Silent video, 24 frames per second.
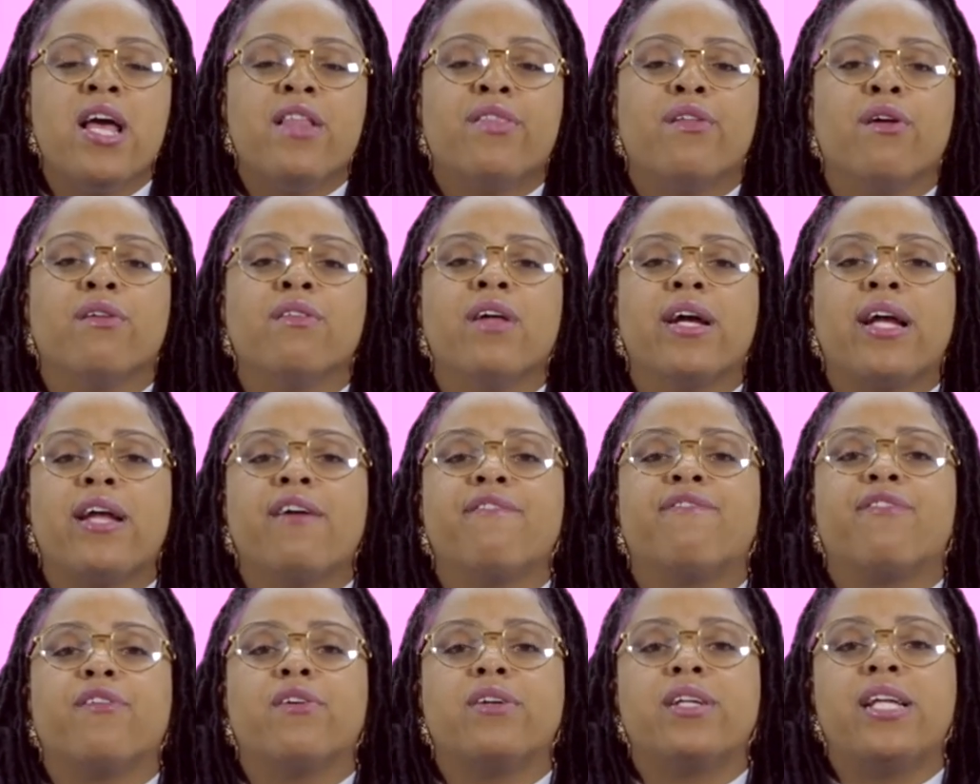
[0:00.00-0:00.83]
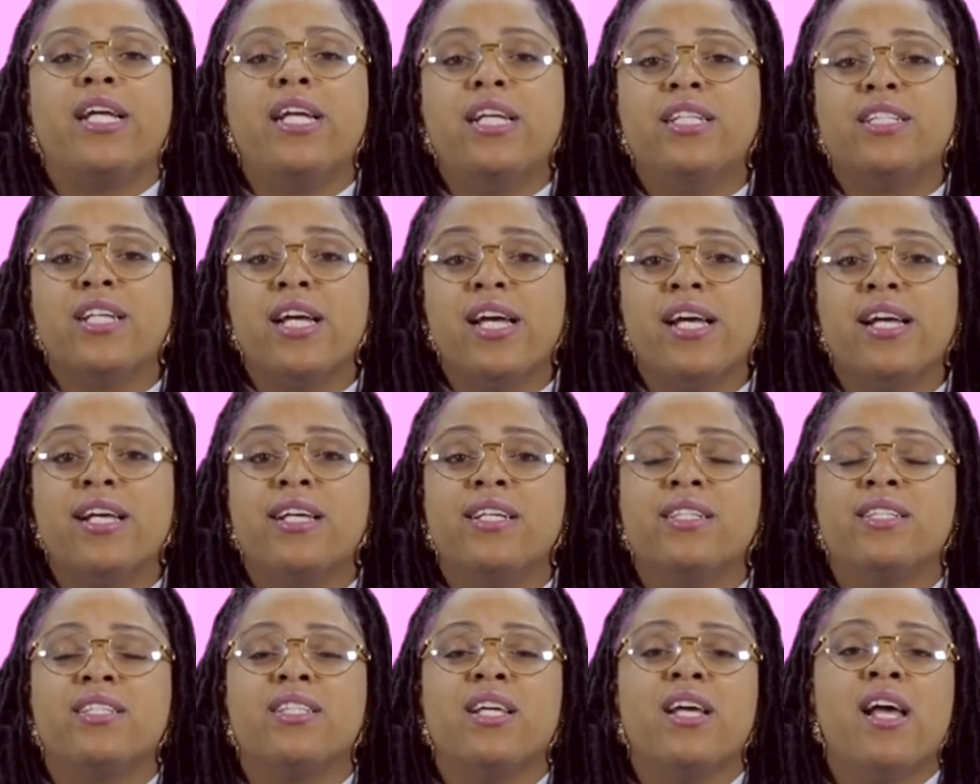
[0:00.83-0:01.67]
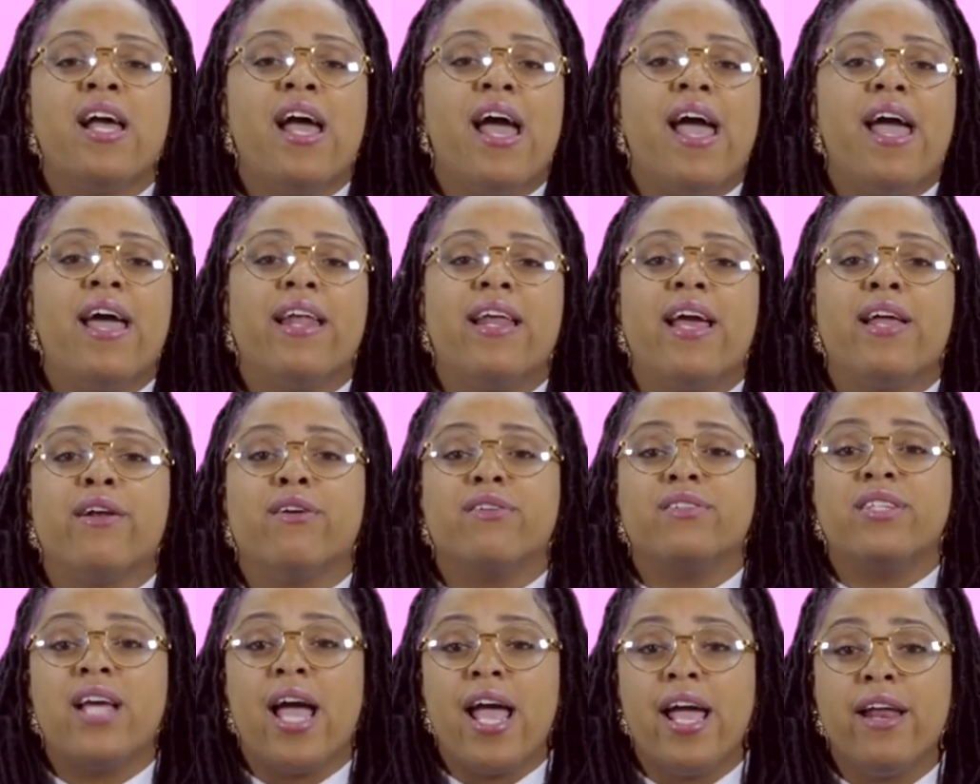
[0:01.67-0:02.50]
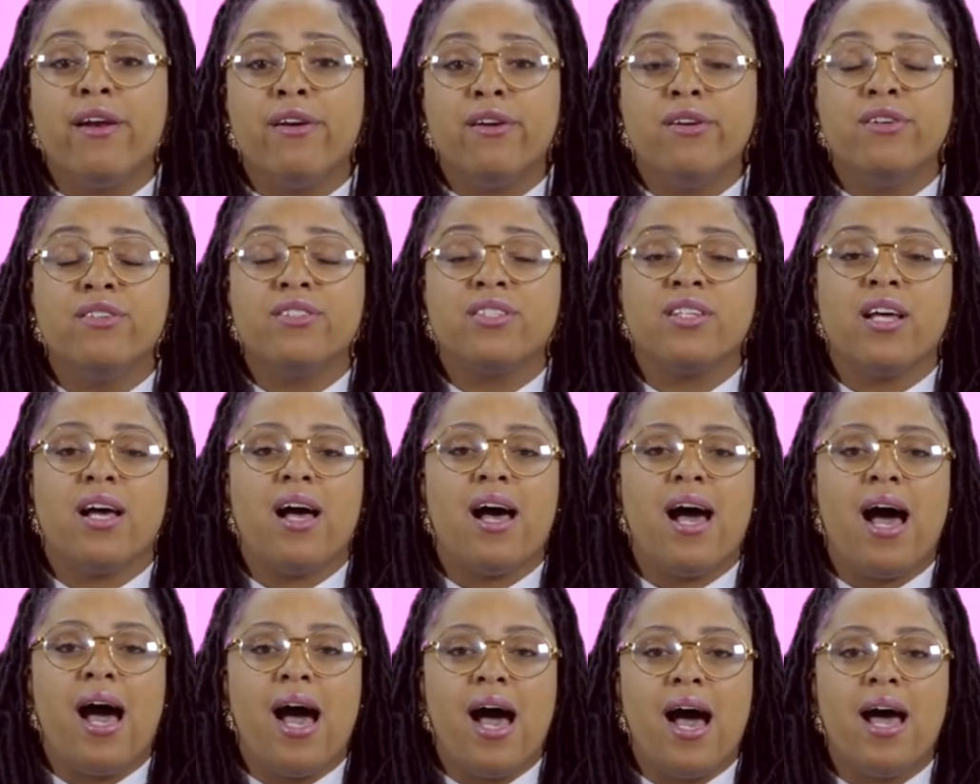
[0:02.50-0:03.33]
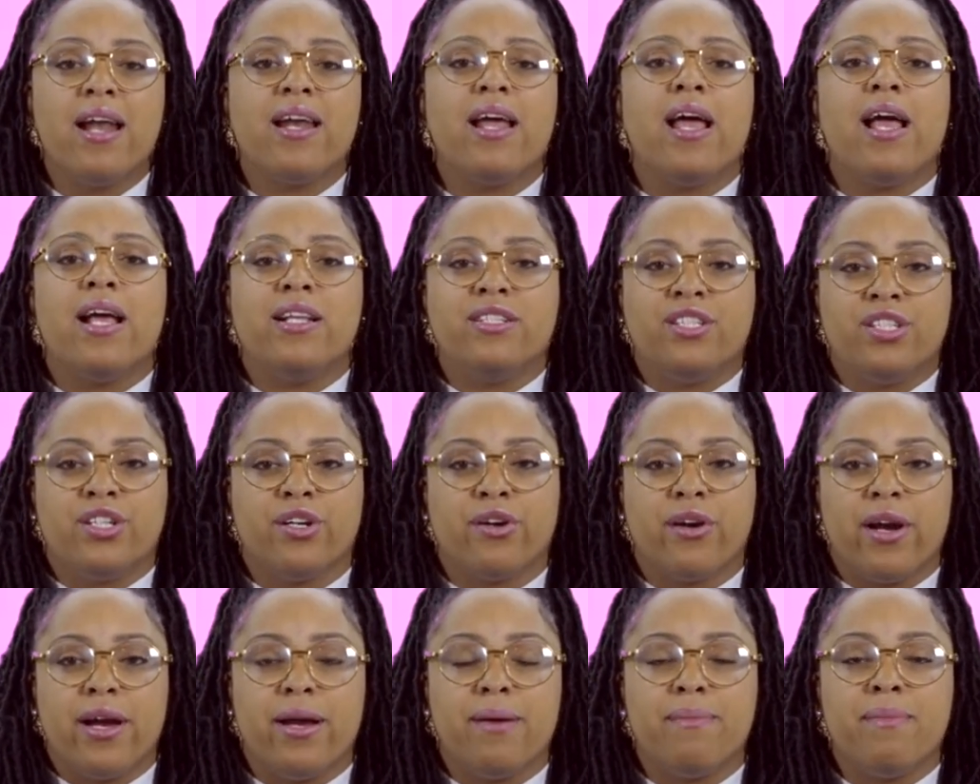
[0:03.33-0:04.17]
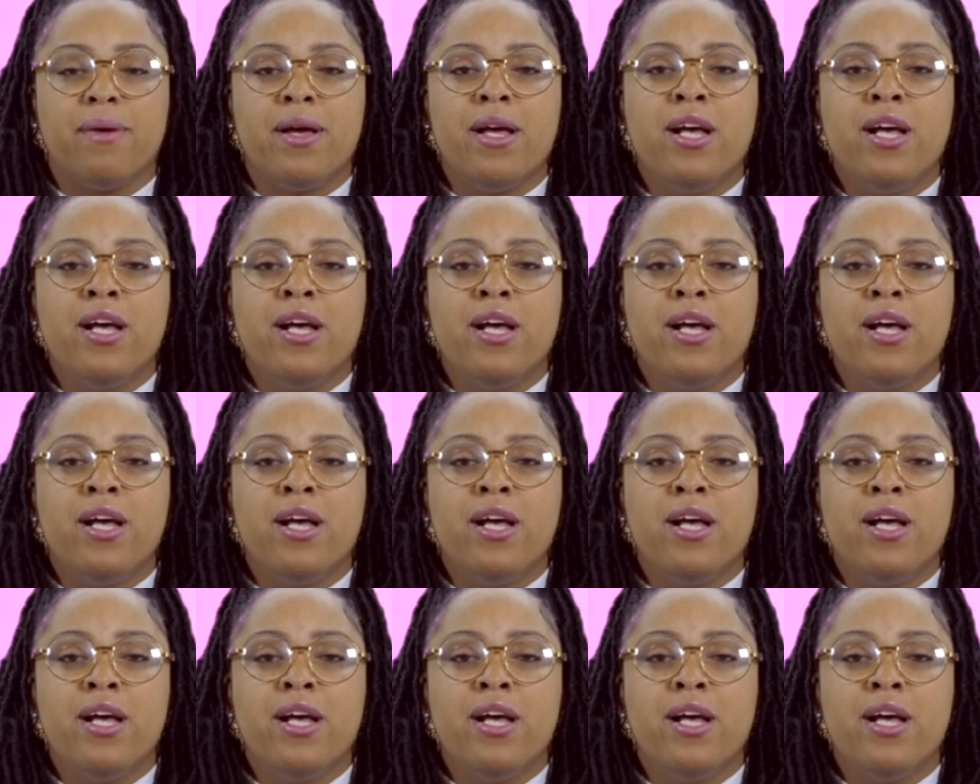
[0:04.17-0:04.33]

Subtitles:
They're looking for DJs and entertainers on Instagram.